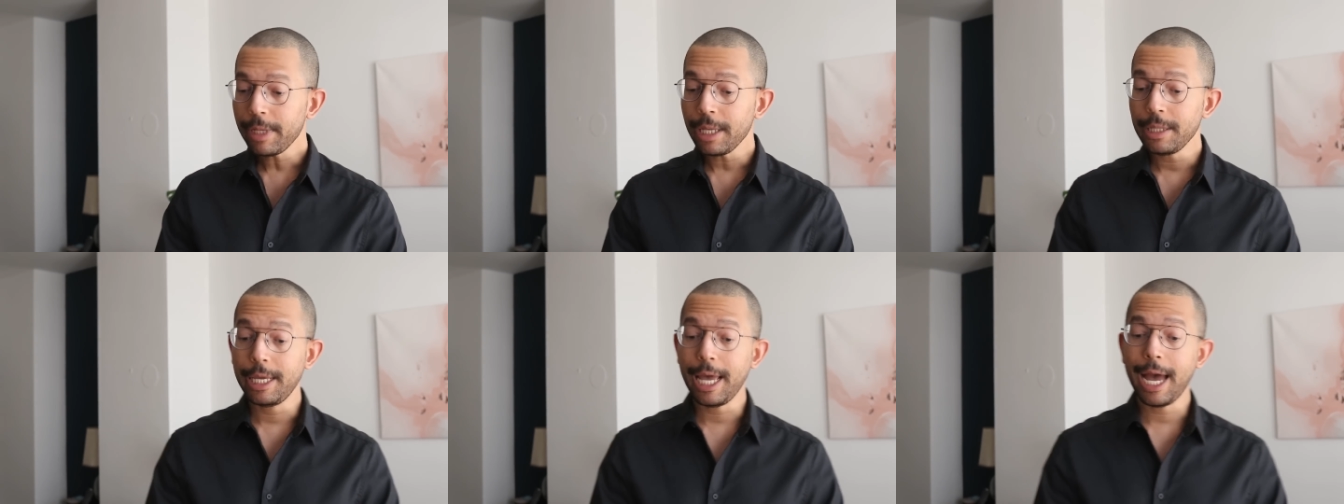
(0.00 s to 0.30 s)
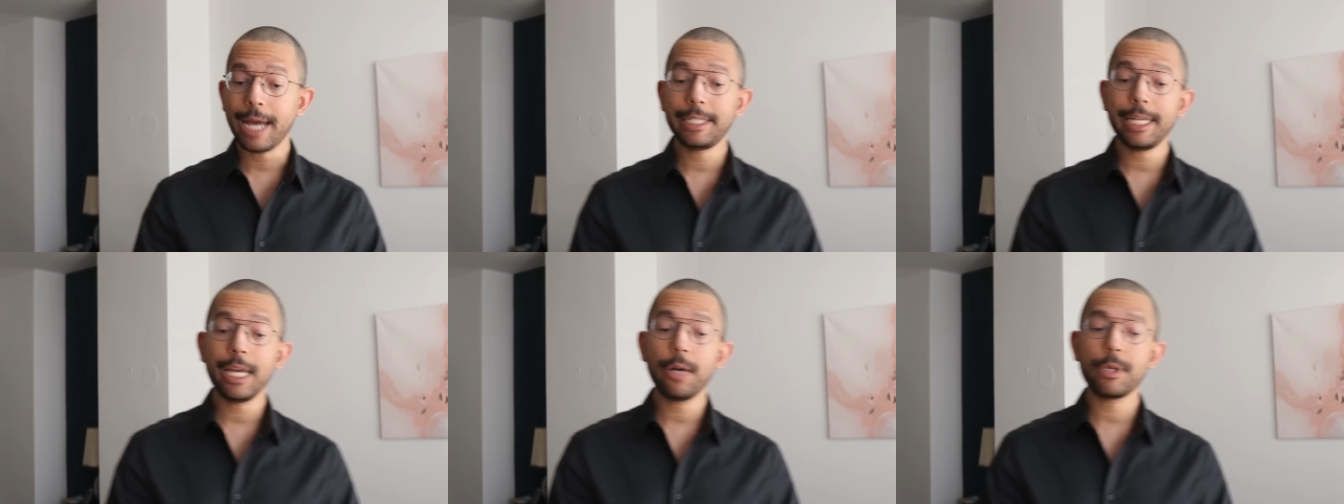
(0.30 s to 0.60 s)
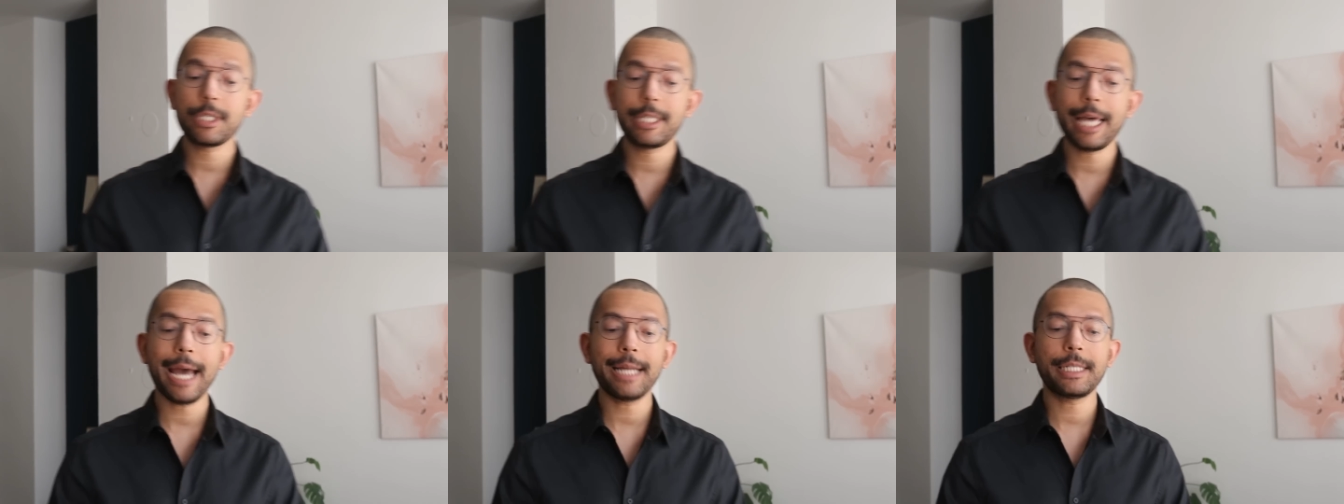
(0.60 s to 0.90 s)
The idea
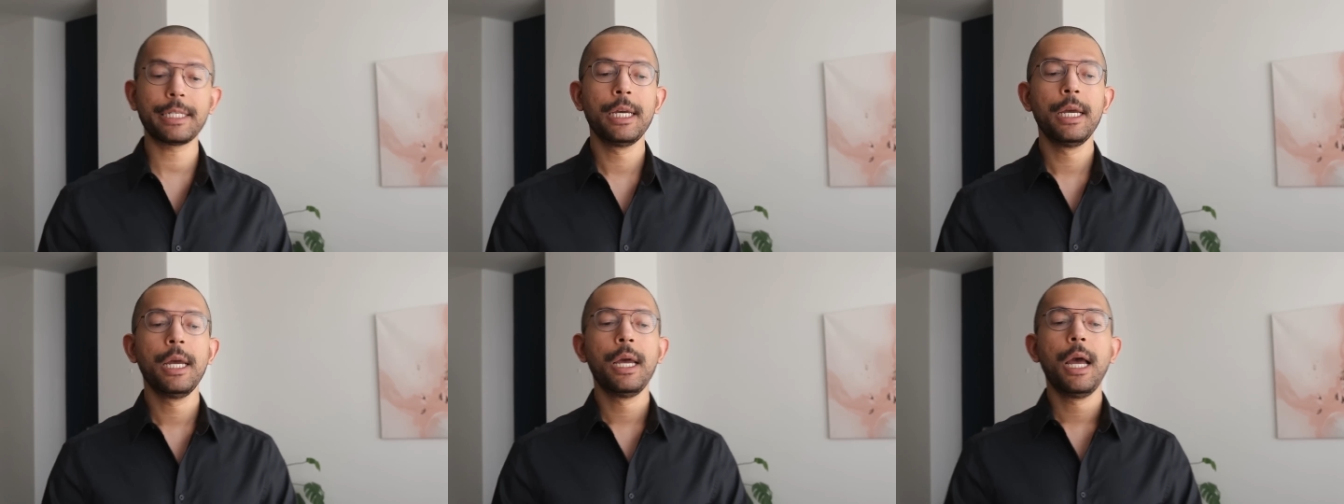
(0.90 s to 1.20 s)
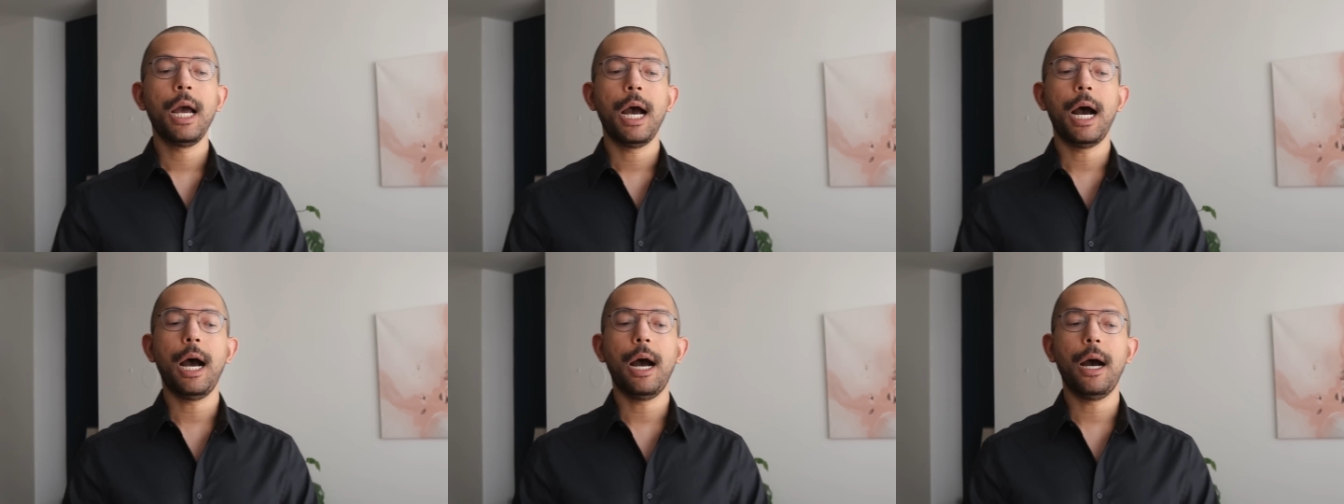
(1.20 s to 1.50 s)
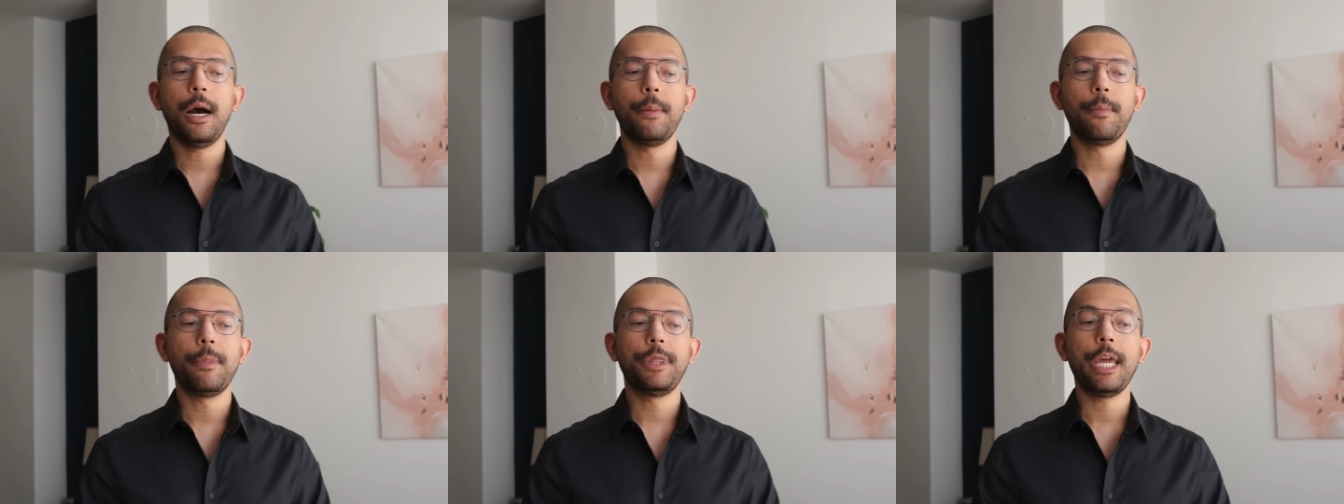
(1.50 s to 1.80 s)
was that
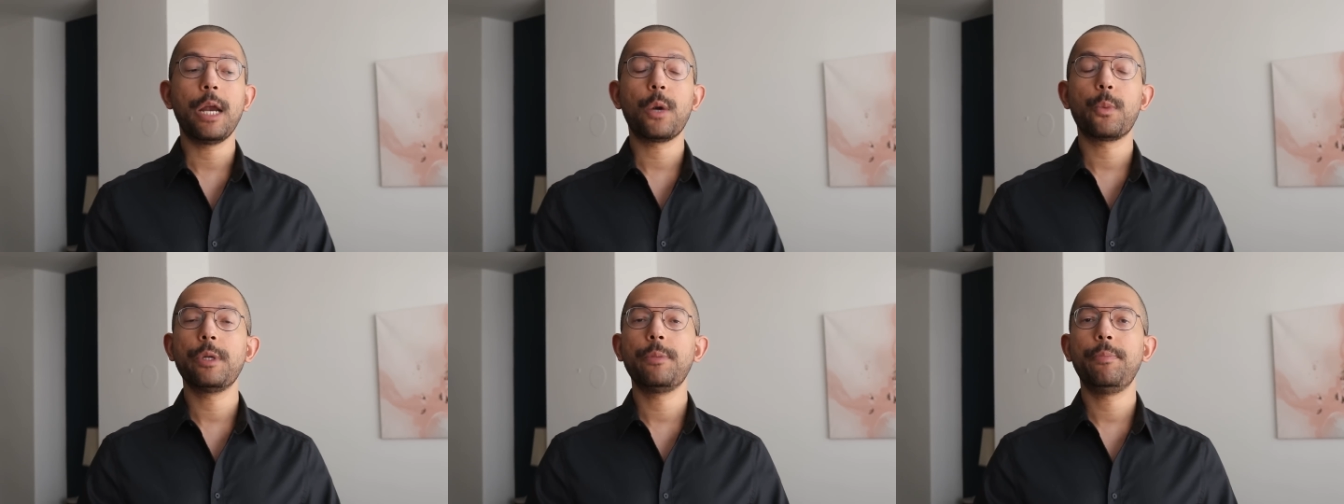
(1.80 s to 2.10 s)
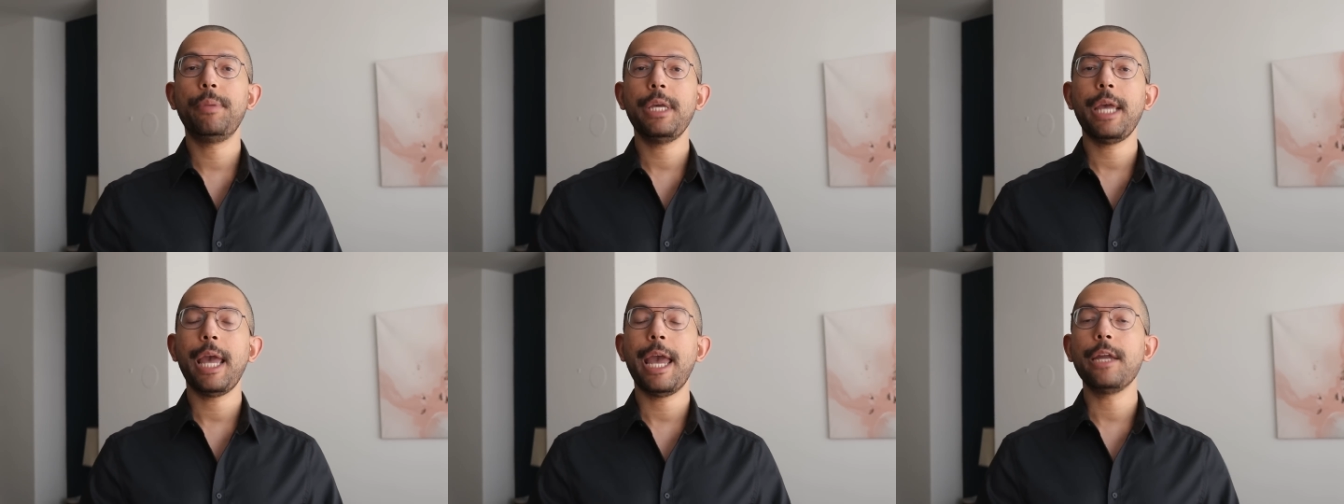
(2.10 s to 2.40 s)
there would be